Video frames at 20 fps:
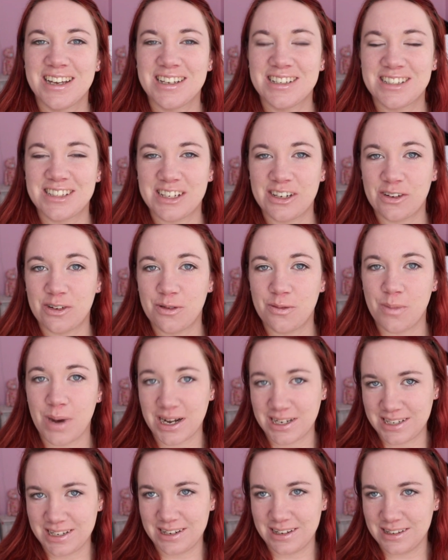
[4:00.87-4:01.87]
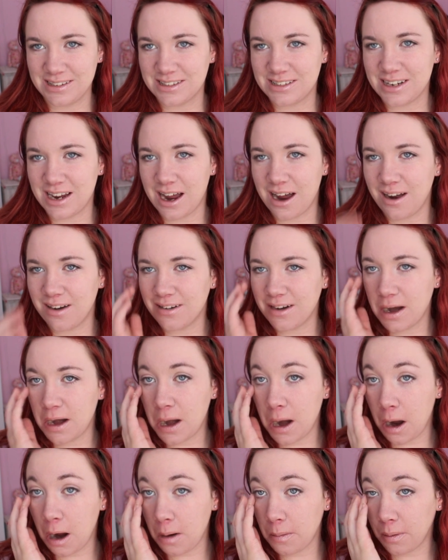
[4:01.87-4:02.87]
settle my tears down, and
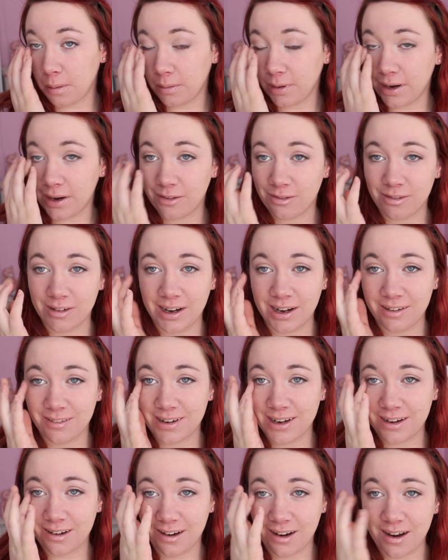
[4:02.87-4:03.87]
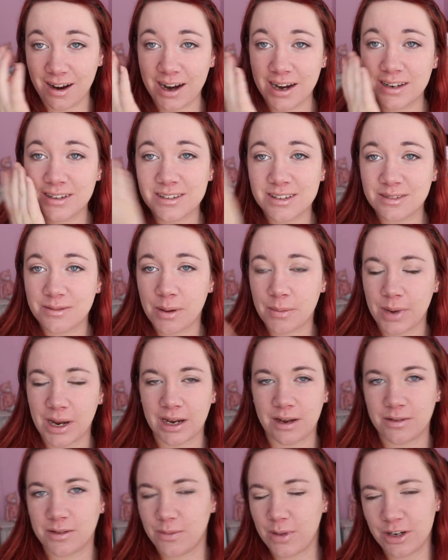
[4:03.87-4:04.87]
now I probably have really red eyes and my
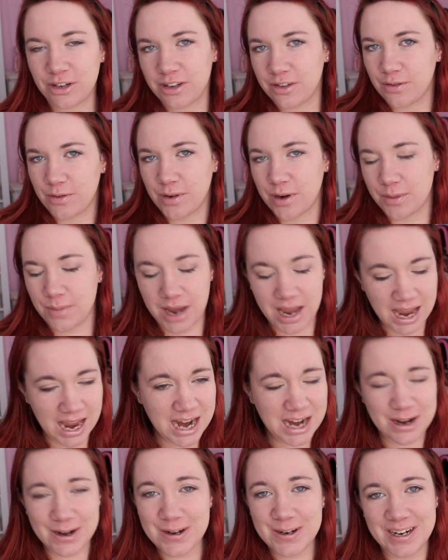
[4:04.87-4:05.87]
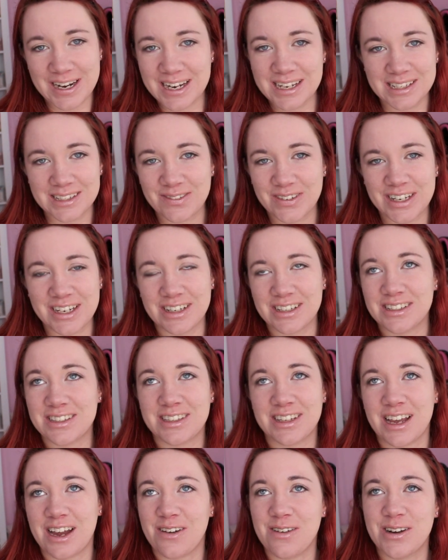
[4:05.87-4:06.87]
makeup smudged everywhere, but hey, who cares, because
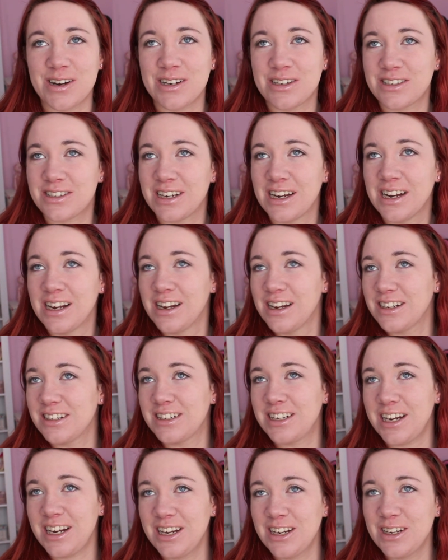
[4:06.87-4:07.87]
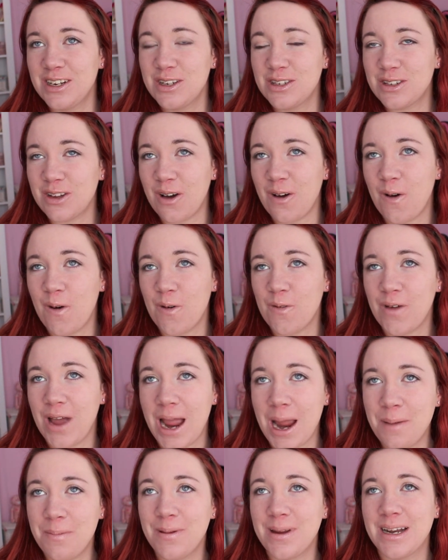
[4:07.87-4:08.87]
they were tears of
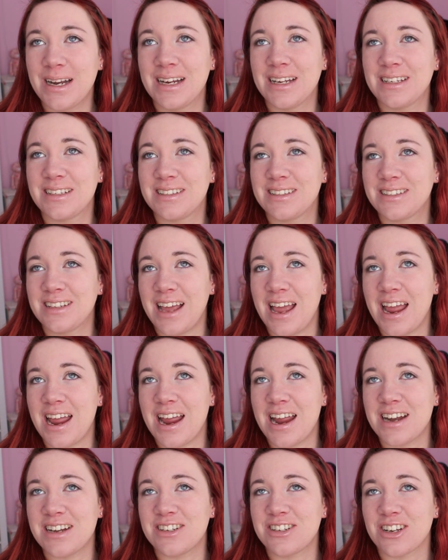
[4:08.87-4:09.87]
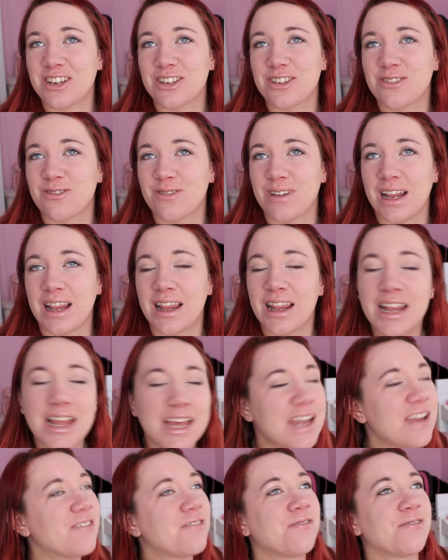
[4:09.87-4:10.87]
happiness and just
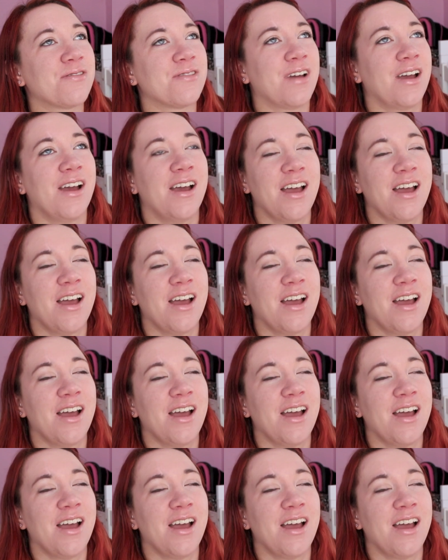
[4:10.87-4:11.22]
relief